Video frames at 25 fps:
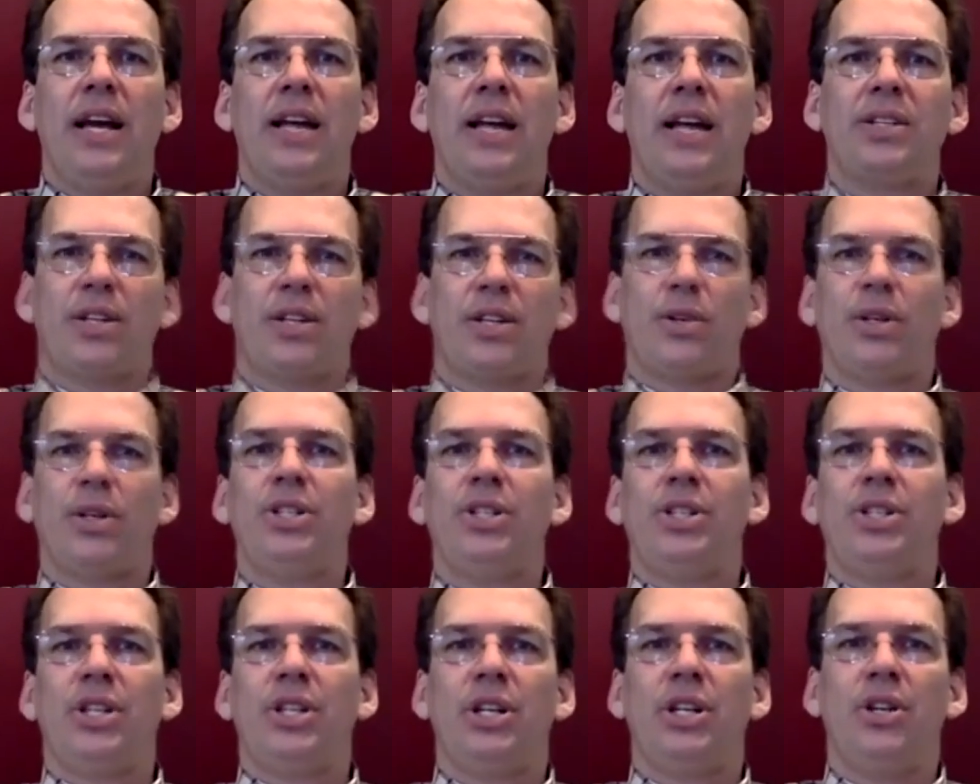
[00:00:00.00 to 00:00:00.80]
as a
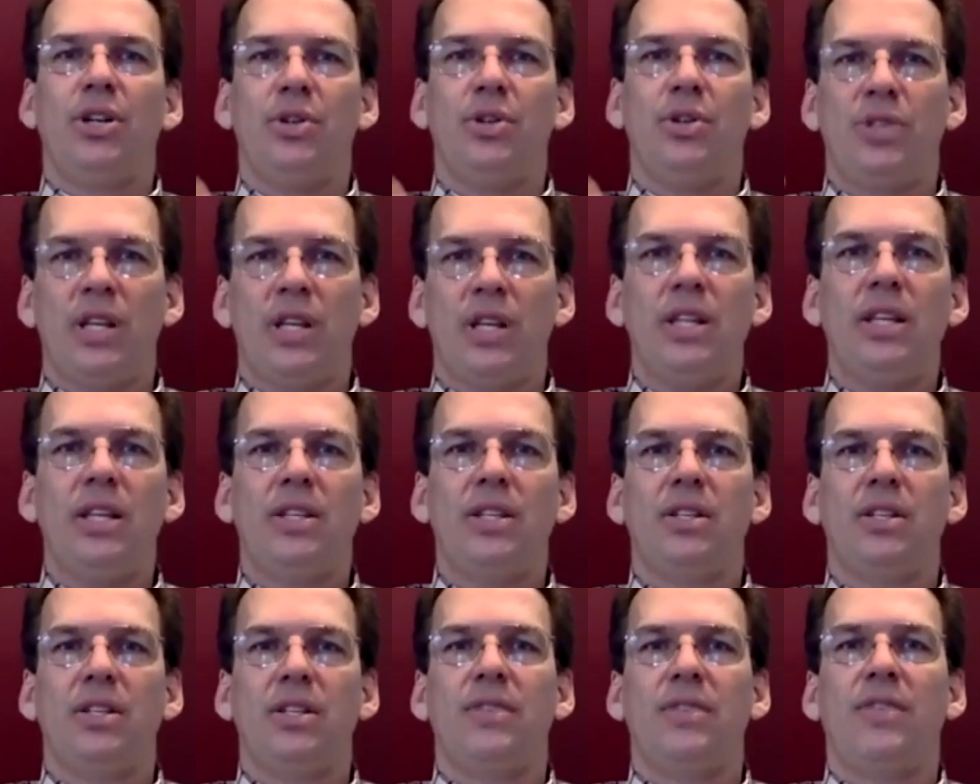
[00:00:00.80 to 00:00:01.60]
Christian who's in
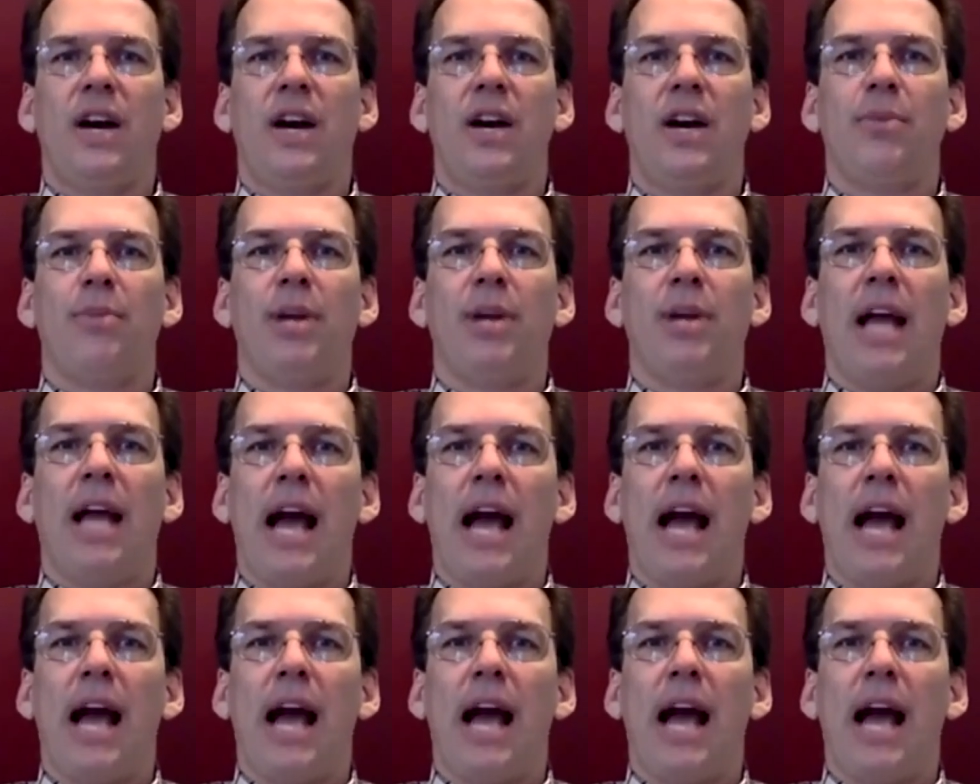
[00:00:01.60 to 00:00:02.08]
this environment,